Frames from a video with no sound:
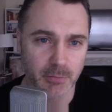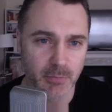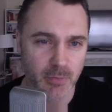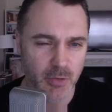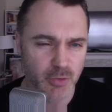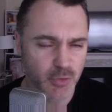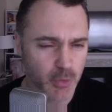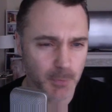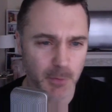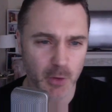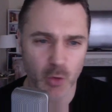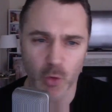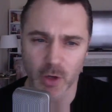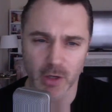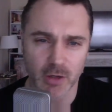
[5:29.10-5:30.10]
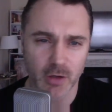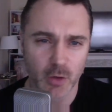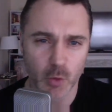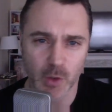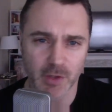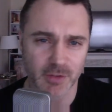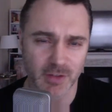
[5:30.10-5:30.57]
Super quick,
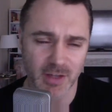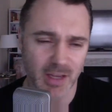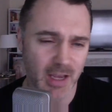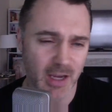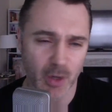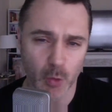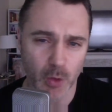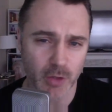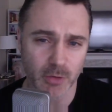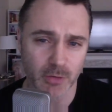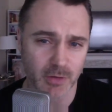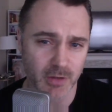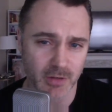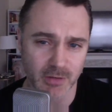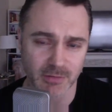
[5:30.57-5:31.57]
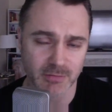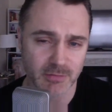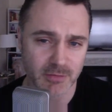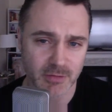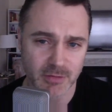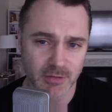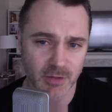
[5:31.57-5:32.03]
quick as a cat, quicker than
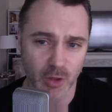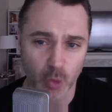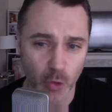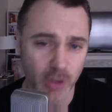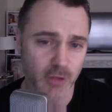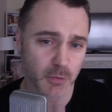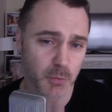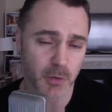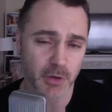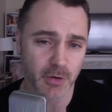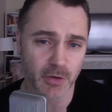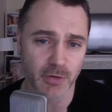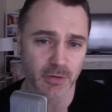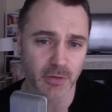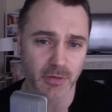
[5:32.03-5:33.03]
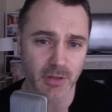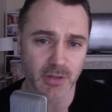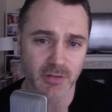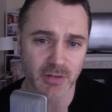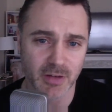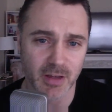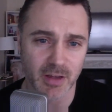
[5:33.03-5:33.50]
the quickest player in the league
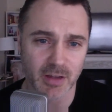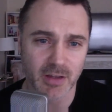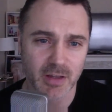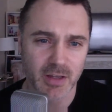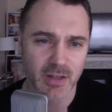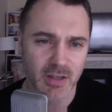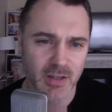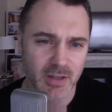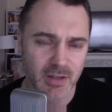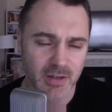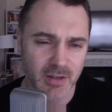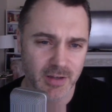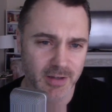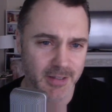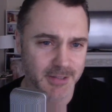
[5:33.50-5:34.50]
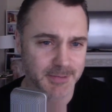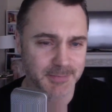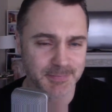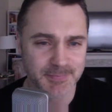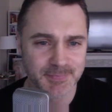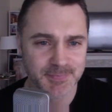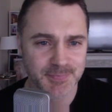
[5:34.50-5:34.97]
today.
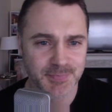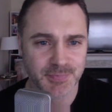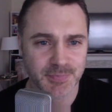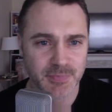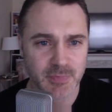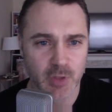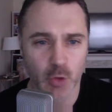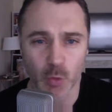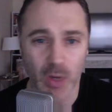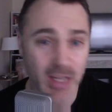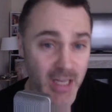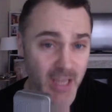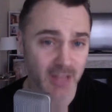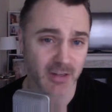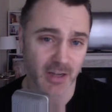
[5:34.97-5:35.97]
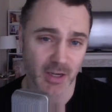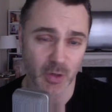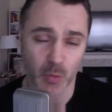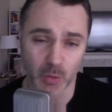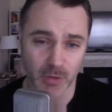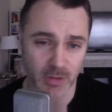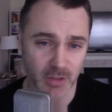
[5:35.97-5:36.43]
Um, Great hand-eye
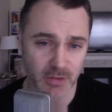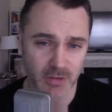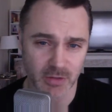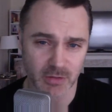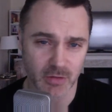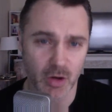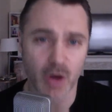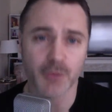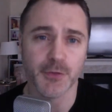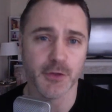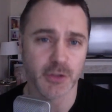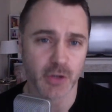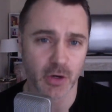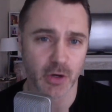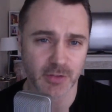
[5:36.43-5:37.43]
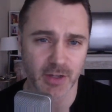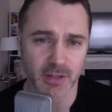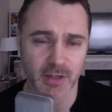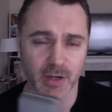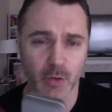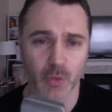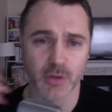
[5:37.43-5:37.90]
coordination, off the charts
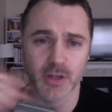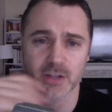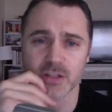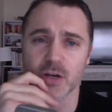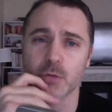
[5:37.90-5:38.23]
hand-eye coordination.